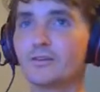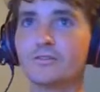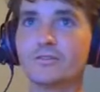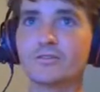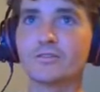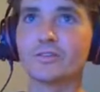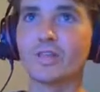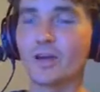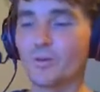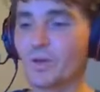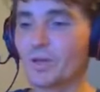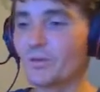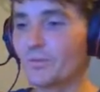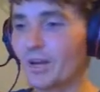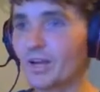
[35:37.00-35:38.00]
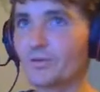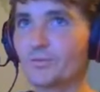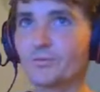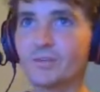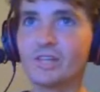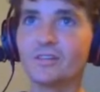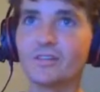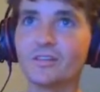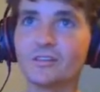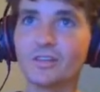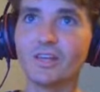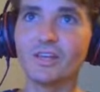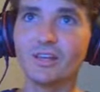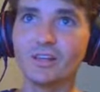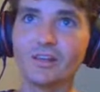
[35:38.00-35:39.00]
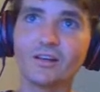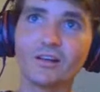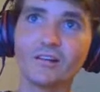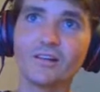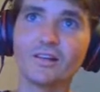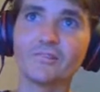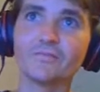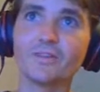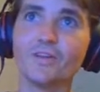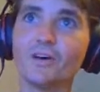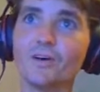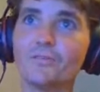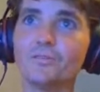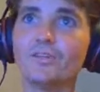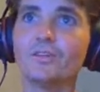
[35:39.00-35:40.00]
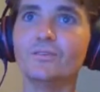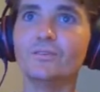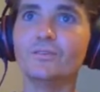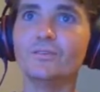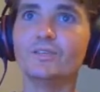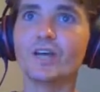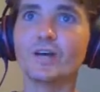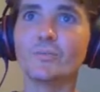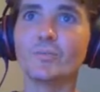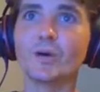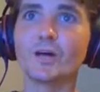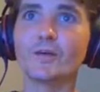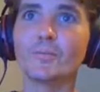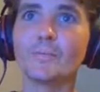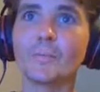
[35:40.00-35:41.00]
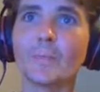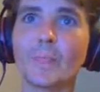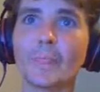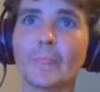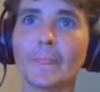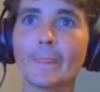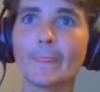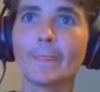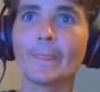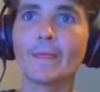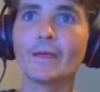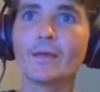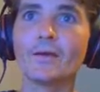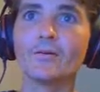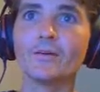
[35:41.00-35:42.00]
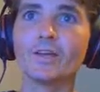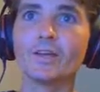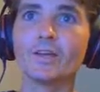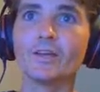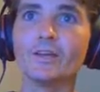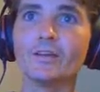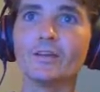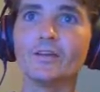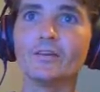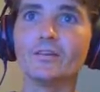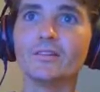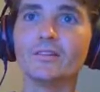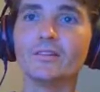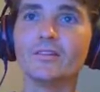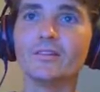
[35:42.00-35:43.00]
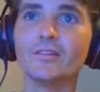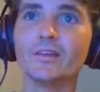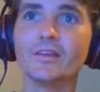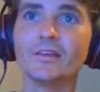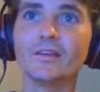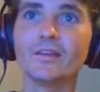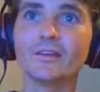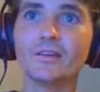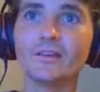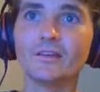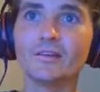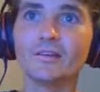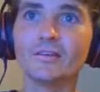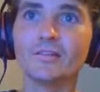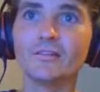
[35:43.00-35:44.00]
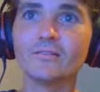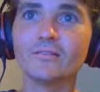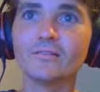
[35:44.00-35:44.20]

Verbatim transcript: So that way when I read the thing, I'll, I'll have the note to do the chatbot. Okay, then